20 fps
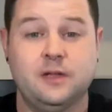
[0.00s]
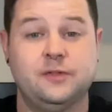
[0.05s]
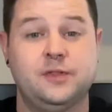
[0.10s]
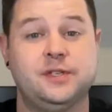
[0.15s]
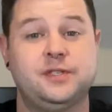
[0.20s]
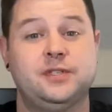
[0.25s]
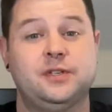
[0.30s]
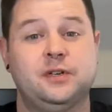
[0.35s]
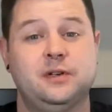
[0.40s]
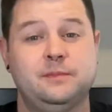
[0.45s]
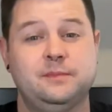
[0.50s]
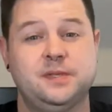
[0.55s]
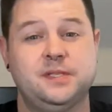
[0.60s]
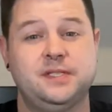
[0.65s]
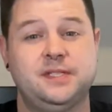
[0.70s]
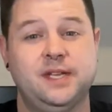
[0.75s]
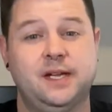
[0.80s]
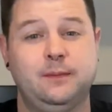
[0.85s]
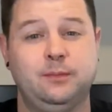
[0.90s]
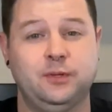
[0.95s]
The
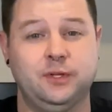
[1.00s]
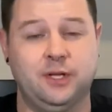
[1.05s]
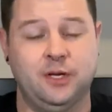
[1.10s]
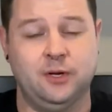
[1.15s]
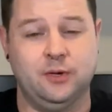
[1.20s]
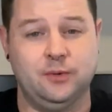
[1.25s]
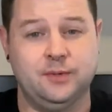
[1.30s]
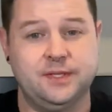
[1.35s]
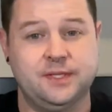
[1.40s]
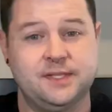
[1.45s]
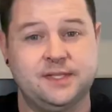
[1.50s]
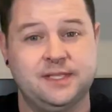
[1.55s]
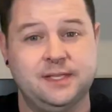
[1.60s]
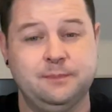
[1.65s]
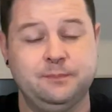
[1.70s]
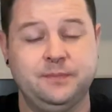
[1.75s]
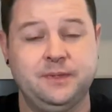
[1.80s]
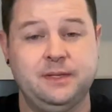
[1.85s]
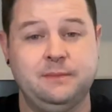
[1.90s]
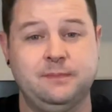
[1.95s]
term double oaked
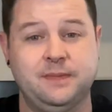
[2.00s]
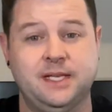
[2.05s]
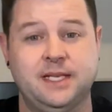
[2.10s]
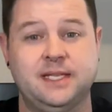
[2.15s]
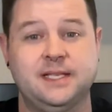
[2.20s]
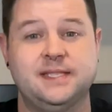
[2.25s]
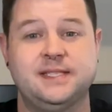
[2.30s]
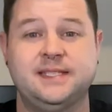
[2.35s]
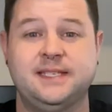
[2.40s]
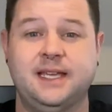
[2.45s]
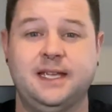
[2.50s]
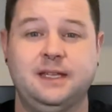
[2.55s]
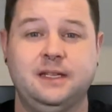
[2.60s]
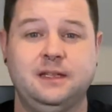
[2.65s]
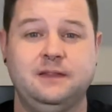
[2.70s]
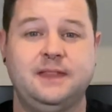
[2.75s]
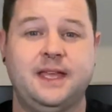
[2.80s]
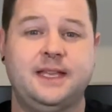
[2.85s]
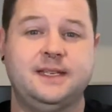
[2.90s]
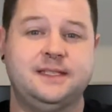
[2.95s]
simply means
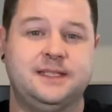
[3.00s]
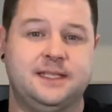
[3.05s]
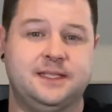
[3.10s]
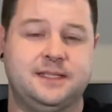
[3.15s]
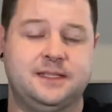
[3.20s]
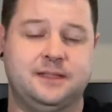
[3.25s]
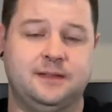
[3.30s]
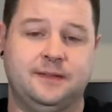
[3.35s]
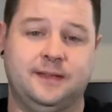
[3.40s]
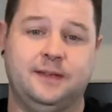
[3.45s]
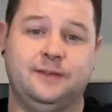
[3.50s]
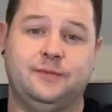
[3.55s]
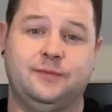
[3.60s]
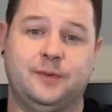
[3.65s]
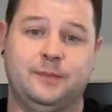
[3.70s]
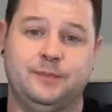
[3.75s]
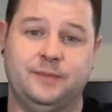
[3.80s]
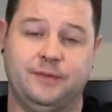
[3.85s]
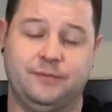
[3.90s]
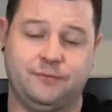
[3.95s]
taking that distillate
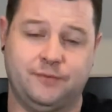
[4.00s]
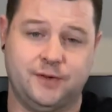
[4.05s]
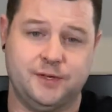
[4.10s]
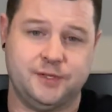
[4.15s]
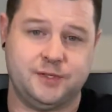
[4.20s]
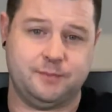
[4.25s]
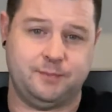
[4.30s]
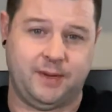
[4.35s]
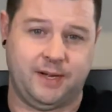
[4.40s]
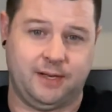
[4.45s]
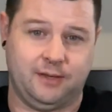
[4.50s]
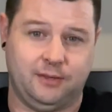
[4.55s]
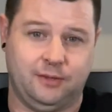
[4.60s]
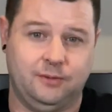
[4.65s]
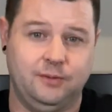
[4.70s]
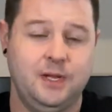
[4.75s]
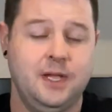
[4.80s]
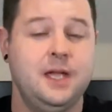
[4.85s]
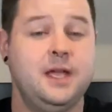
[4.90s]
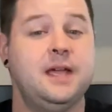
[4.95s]
from the first
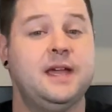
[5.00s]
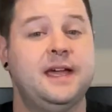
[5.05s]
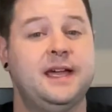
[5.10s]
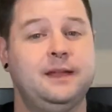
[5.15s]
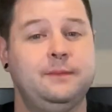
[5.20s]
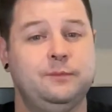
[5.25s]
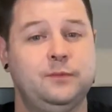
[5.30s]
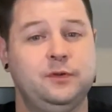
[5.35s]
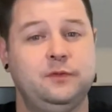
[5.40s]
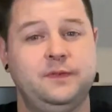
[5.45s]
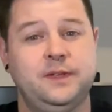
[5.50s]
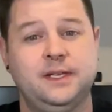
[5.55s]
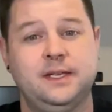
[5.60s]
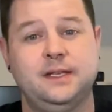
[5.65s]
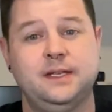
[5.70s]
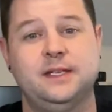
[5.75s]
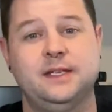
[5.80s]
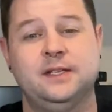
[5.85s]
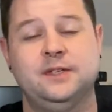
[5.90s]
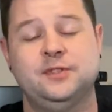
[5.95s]
barrel and moving
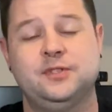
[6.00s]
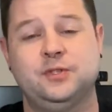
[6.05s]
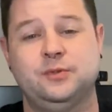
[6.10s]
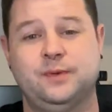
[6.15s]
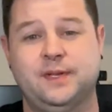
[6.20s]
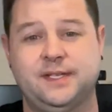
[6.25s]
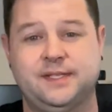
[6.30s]
it into a